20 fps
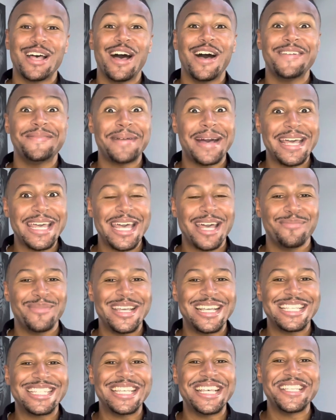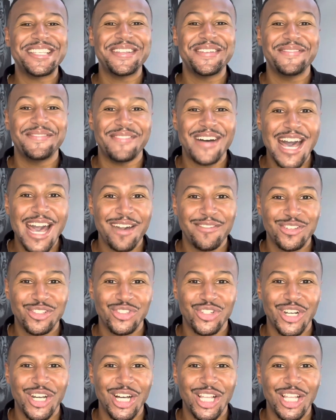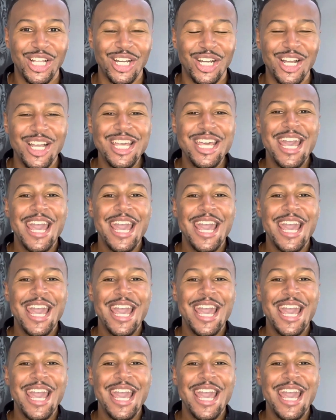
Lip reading: of Miami Season 5 trailer.